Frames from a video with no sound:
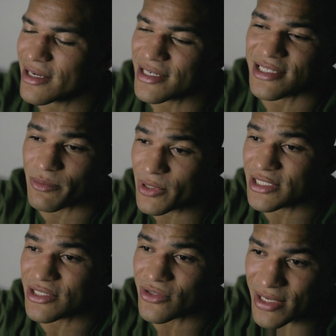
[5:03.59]
learn as
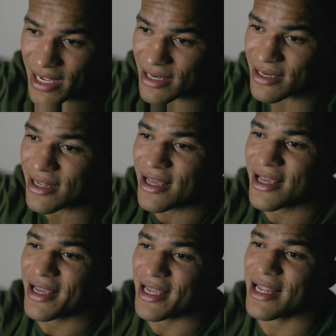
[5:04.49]
much as you can
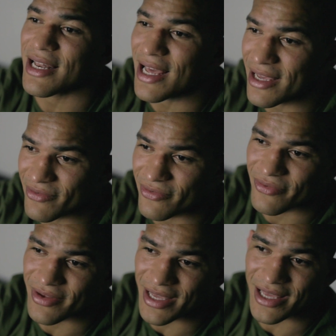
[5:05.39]
in
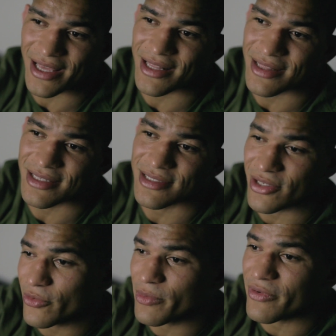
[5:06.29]
life and
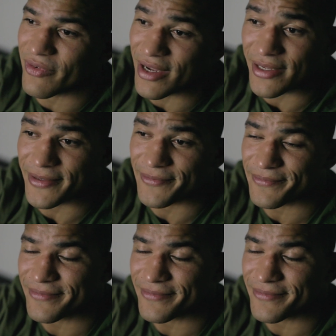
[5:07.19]
still be fine.